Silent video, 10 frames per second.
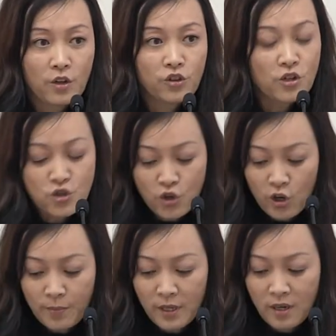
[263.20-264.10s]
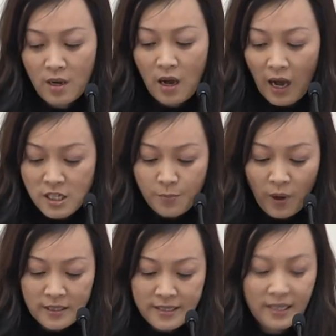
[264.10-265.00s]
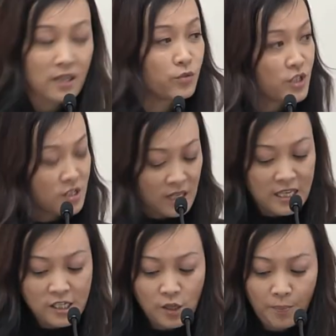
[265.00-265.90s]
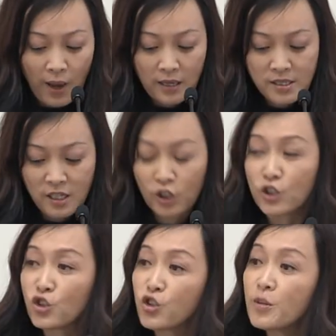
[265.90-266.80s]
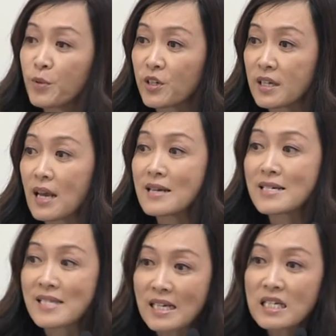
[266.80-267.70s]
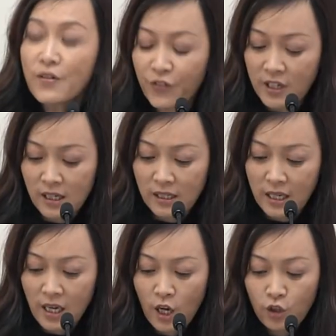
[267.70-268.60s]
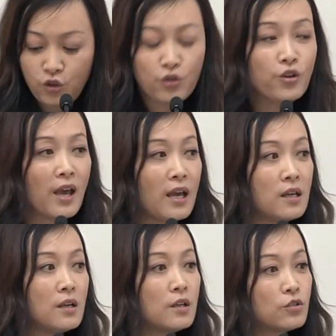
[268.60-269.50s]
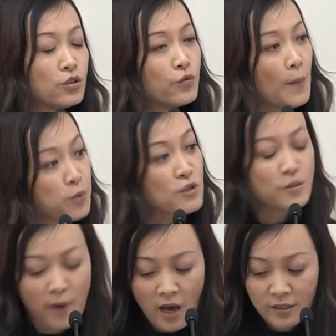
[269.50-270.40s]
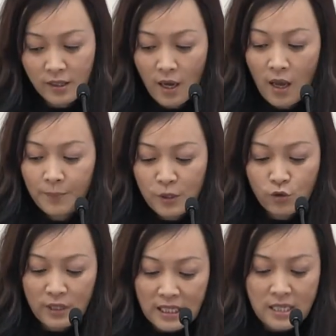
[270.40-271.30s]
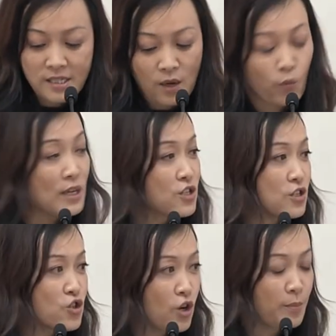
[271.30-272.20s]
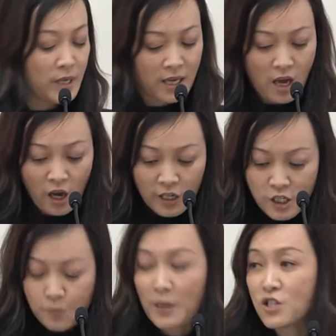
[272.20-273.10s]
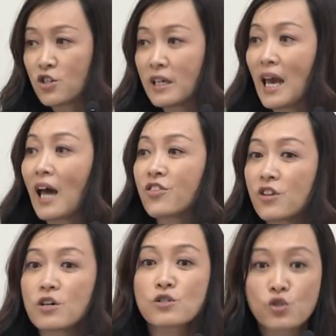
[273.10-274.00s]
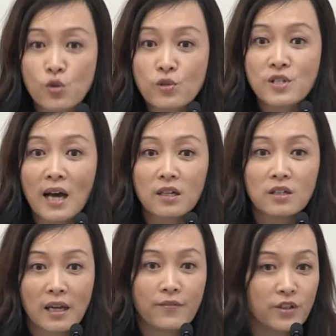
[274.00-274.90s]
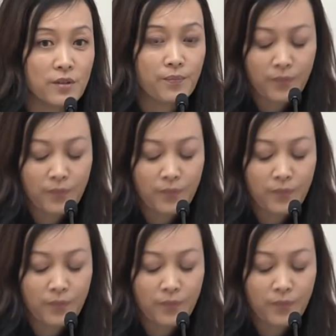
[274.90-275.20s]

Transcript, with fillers: the German Ostpolitik, which is Eastern policy, contributed significantly to a to rapprochement between East and Western Germany, especially at the societal level.